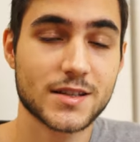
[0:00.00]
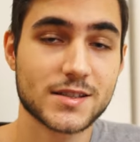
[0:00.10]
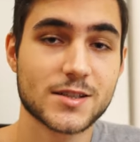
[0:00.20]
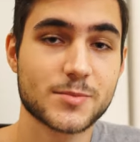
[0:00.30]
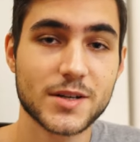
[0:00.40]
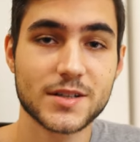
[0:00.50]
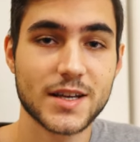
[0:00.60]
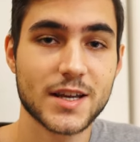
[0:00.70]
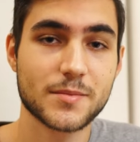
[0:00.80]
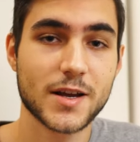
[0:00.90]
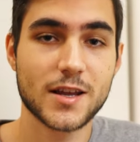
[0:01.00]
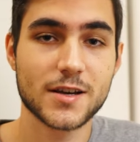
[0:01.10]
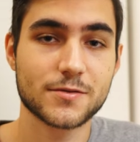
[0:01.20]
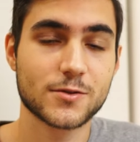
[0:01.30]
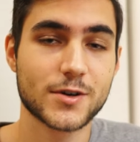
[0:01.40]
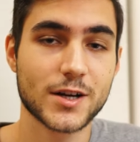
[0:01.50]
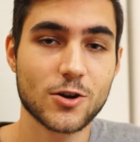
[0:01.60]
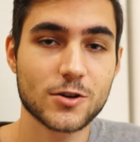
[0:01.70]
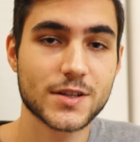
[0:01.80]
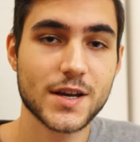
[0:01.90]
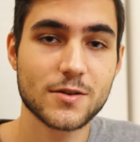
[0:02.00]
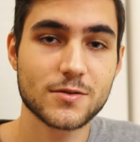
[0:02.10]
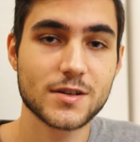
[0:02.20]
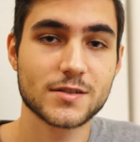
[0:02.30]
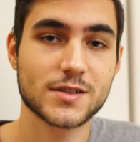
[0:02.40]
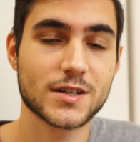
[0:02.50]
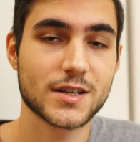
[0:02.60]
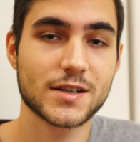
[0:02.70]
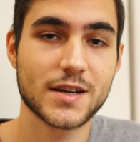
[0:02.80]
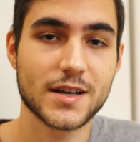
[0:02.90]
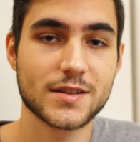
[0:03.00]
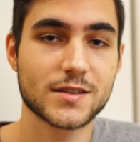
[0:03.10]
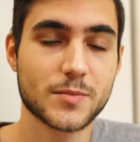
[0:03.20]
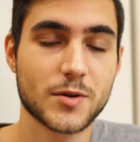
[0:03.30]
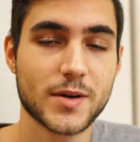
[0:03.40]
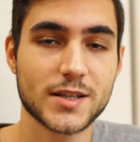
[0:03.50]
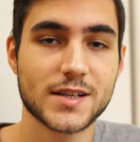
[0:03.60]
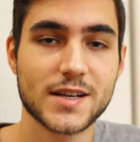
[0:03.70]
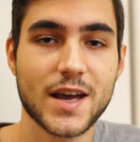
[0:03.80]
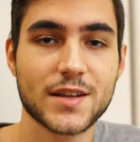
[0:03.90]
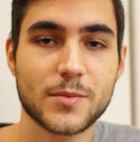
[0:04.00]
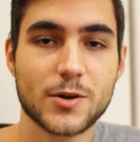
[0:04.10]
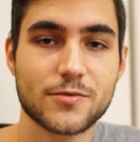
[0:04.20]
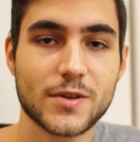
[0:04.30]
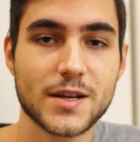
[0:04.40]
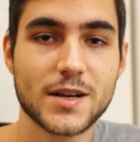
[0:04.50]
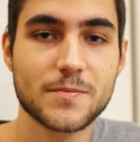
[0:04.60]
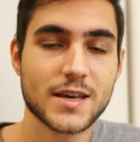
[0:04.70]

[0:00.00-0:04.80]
This has been a day in my life during lockdown, studying at the Diplomatic Academy of Vienna.